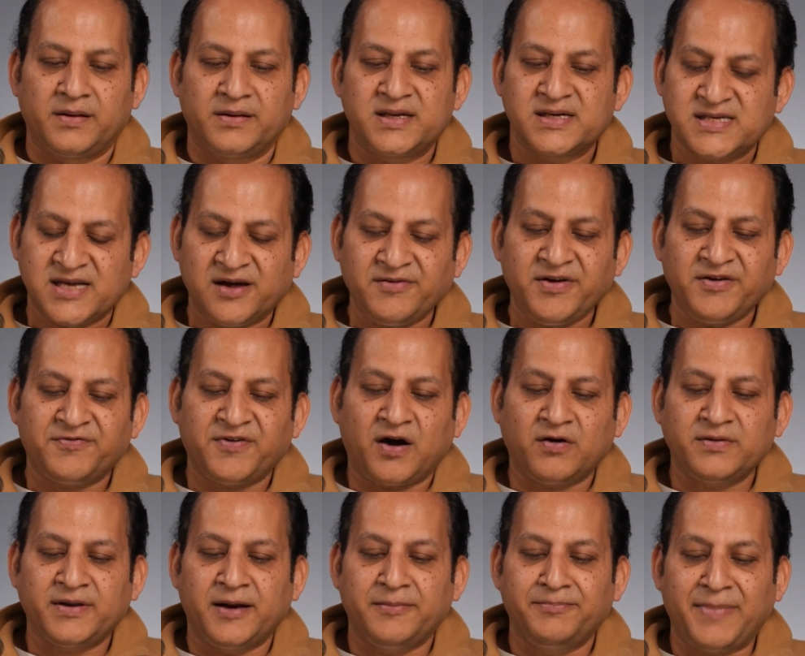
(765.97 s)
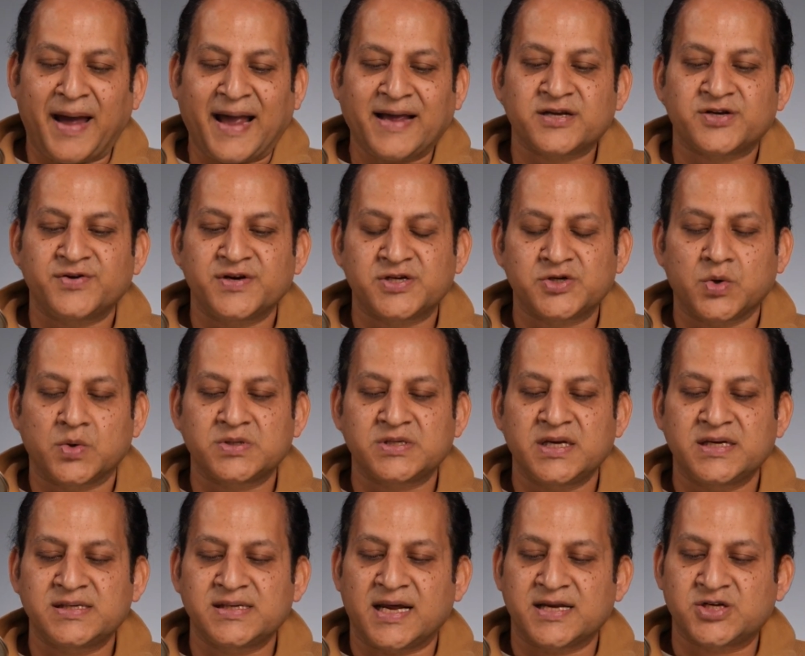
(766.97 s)
The survey found that banks'
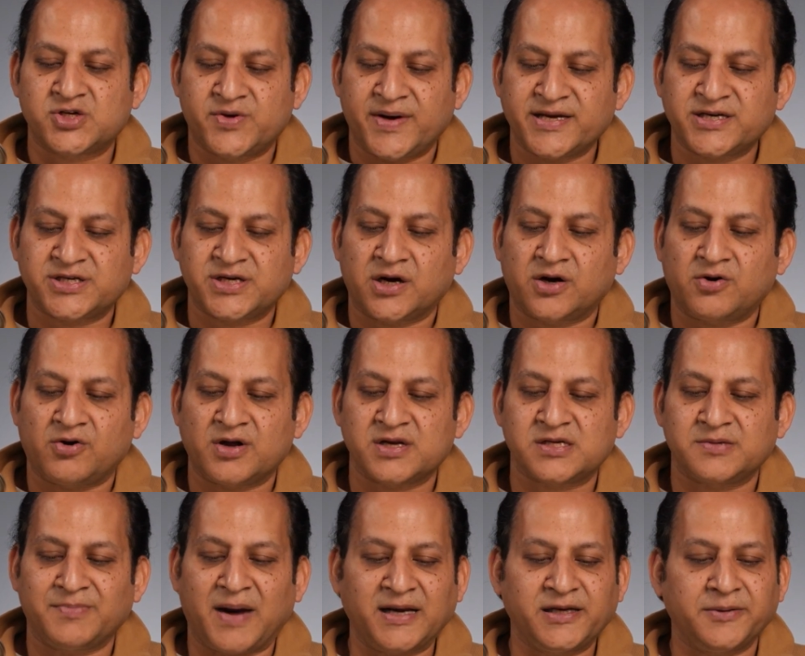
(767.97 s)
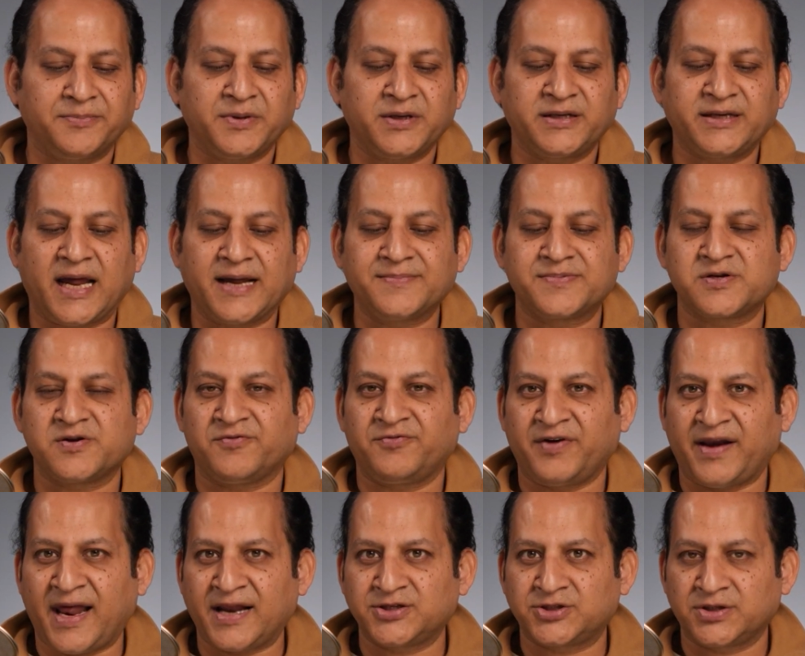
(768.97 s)
resources are stretched across multiple types of
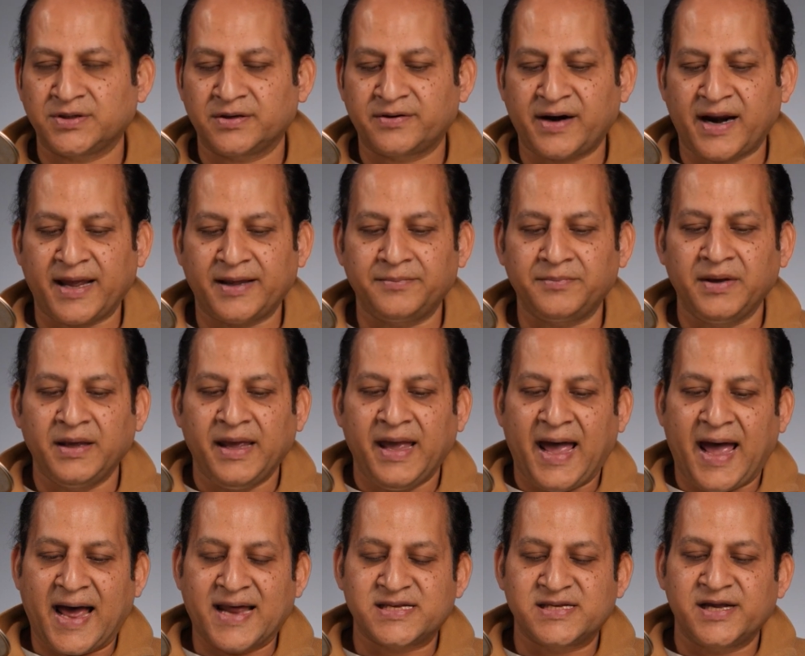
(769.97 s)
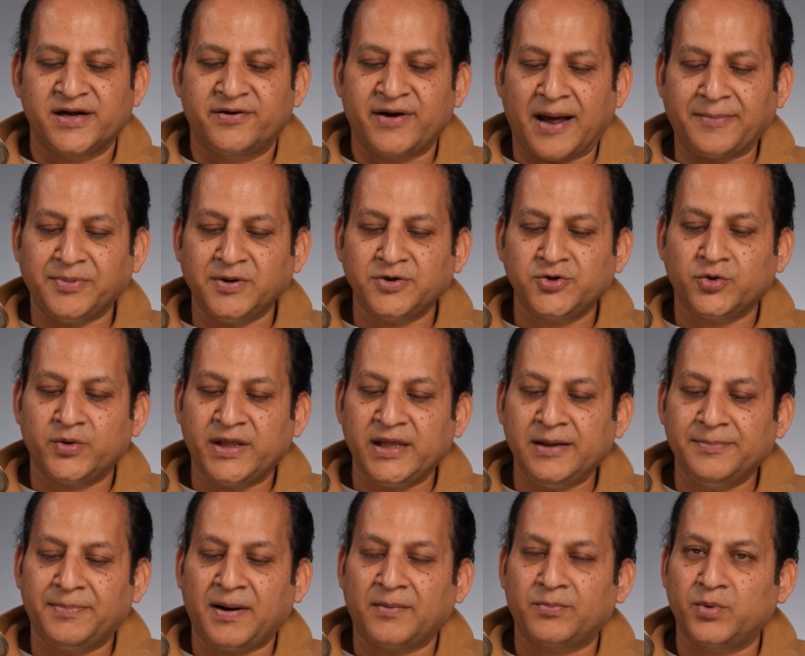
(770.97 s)
financial crime as they grapple to
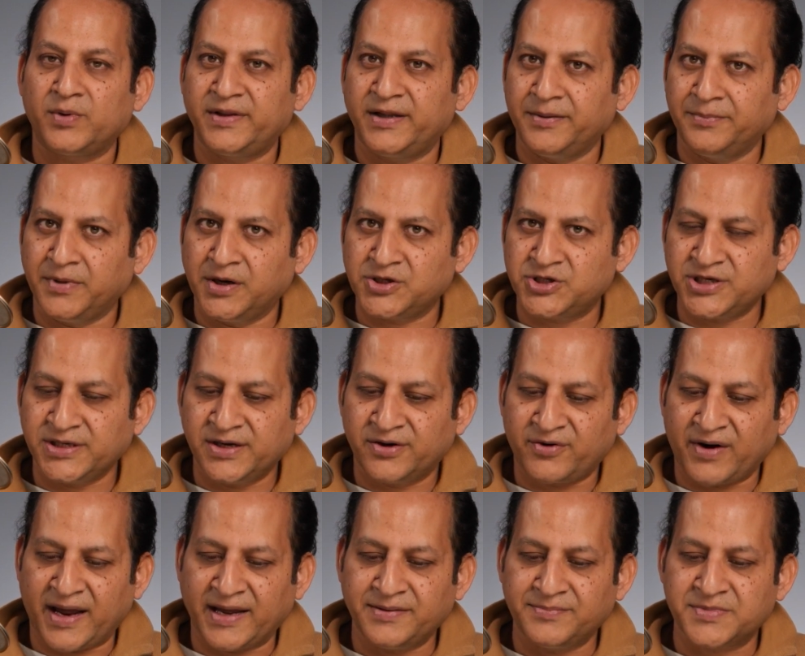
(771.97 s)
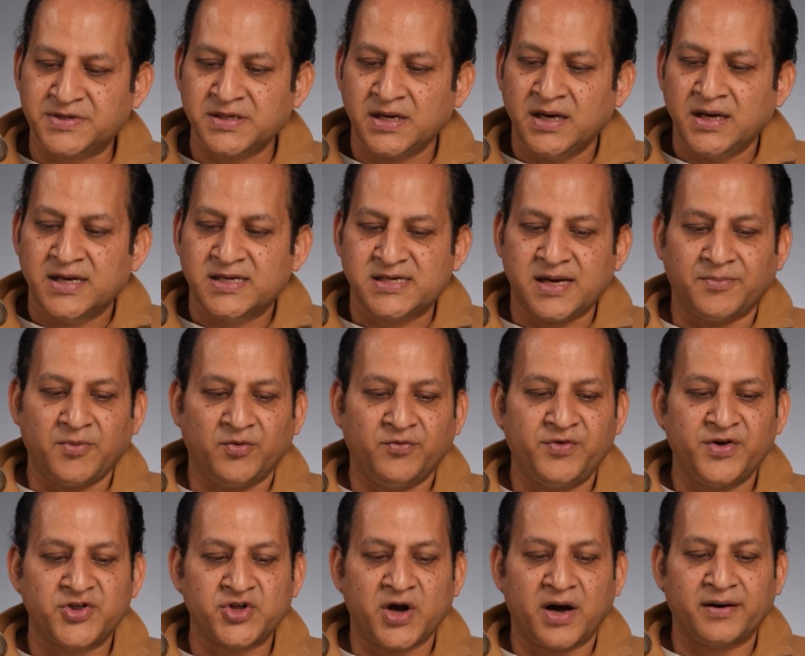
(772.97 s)
keep up with emerging crimes, some of
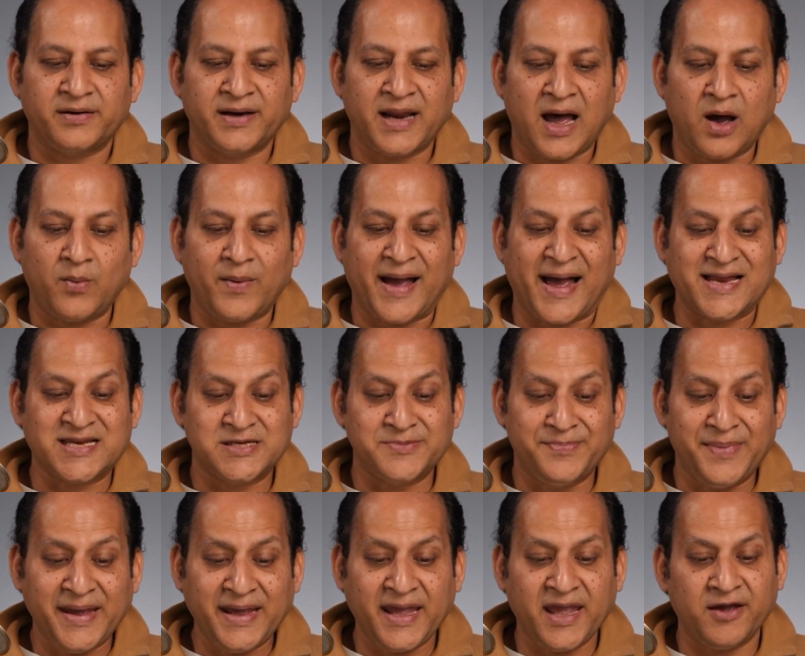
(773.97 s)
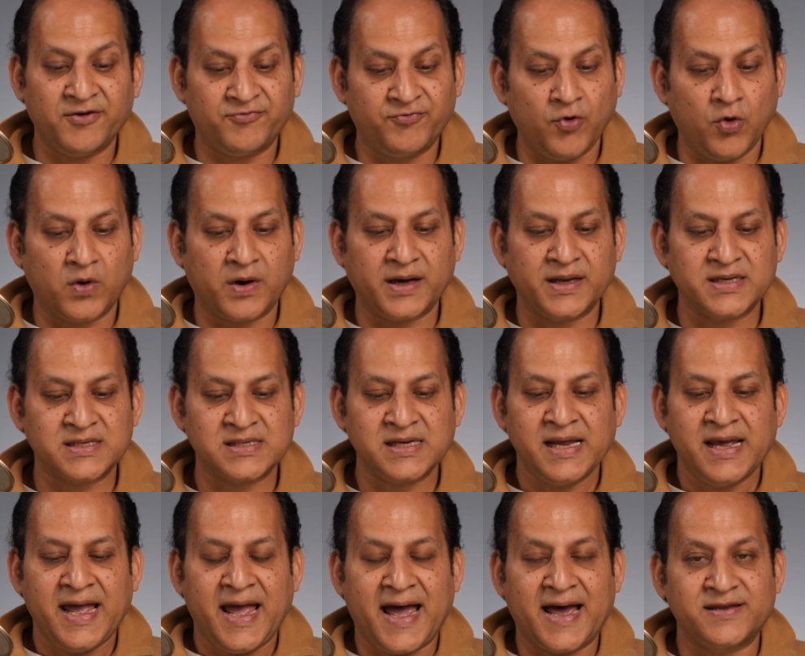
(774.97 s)
which are now as big a focus
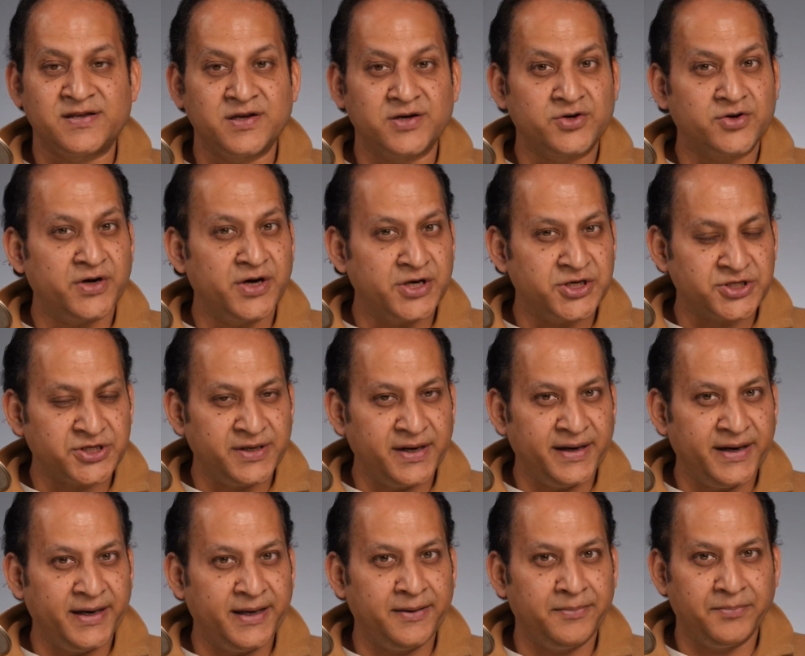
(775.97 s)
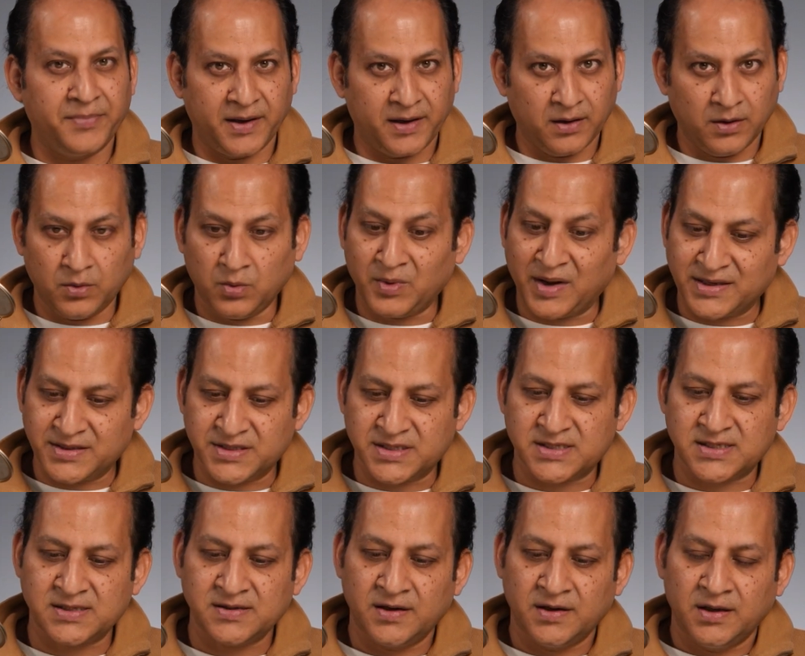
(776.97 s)
as the traditionally bigger
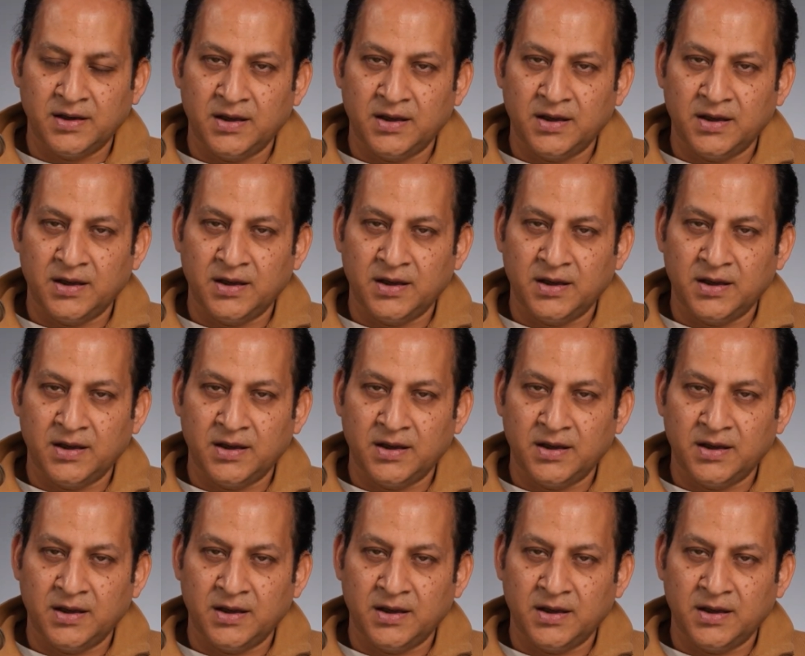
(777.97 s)
ones.